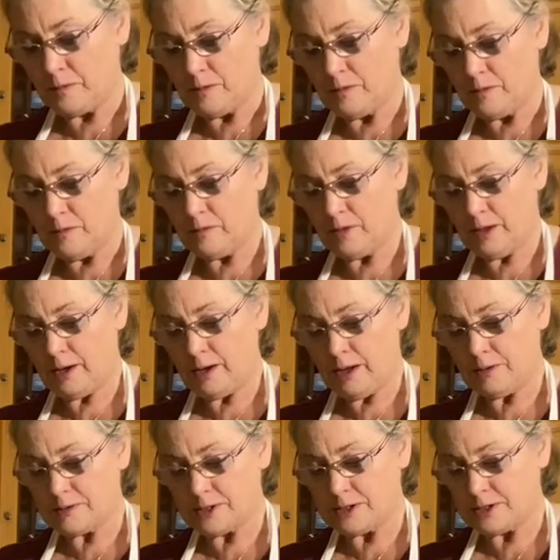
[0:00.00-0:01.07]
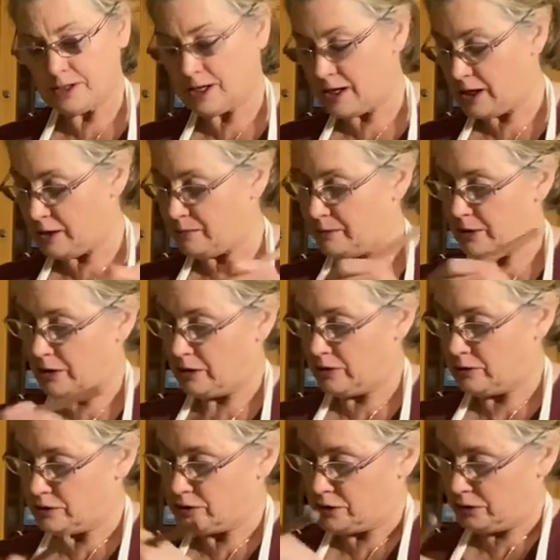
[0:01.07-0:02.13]
And that helps it to keep longer
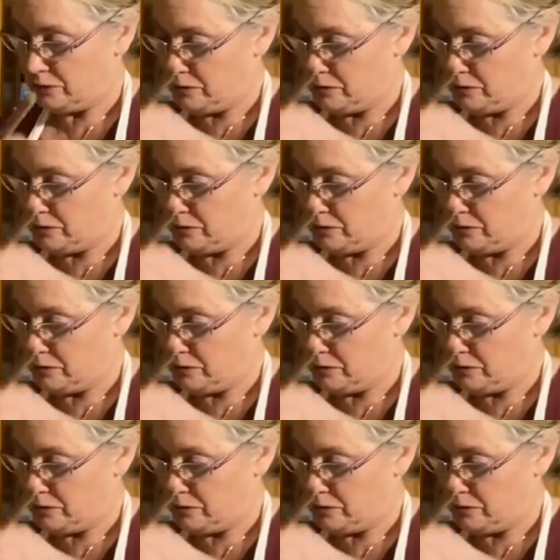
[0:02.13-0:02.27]
too.